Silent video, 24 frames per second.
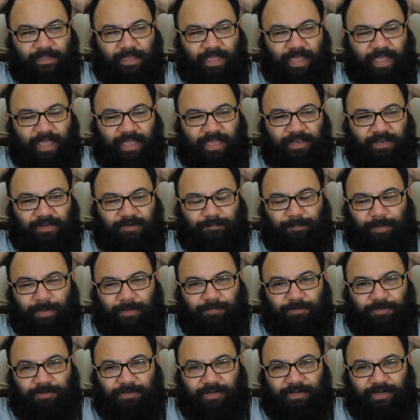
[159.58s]
and
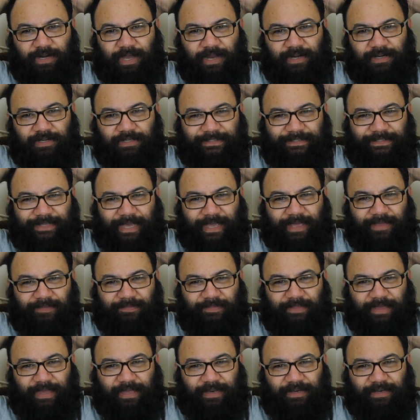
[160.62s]
people don't understand
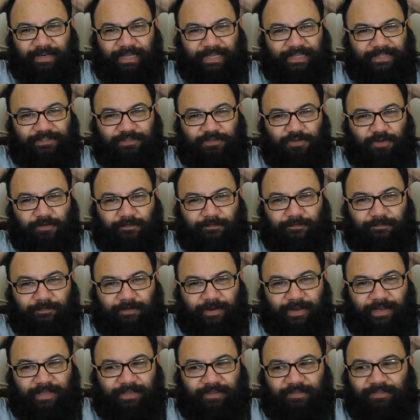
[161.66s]
that it's not
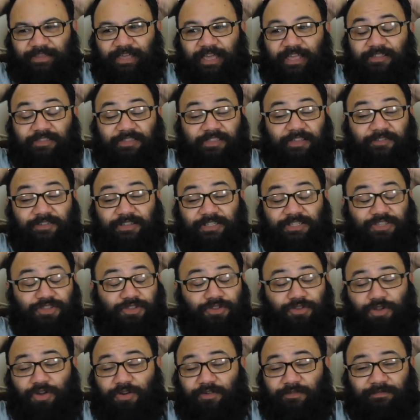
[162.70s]
free. There is
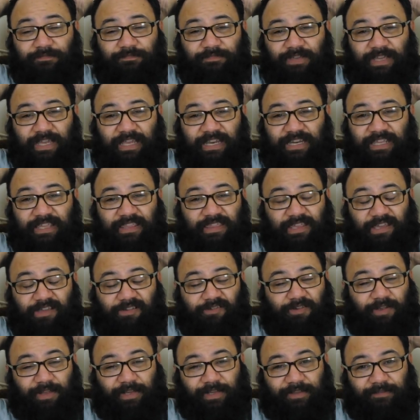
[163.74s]
not anything
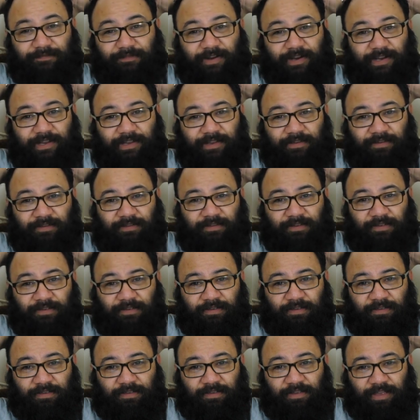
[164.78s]
really free
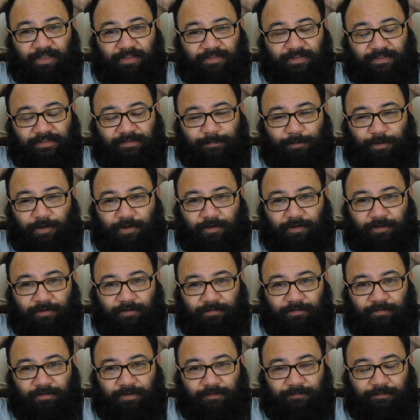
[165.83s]
in this world.
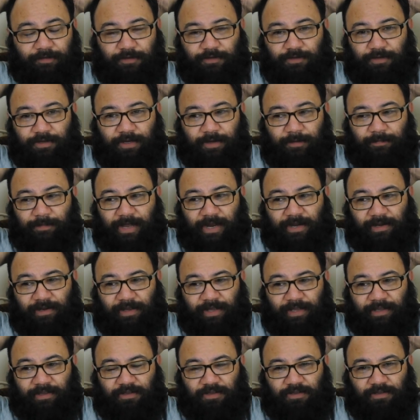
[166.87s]
If you're talking about
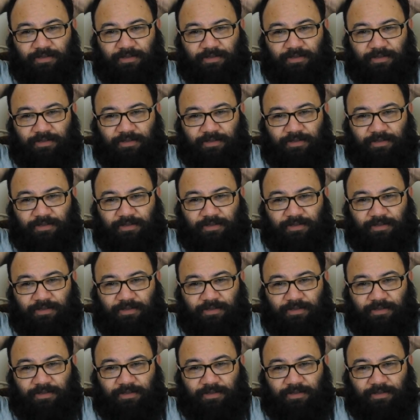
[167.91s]
like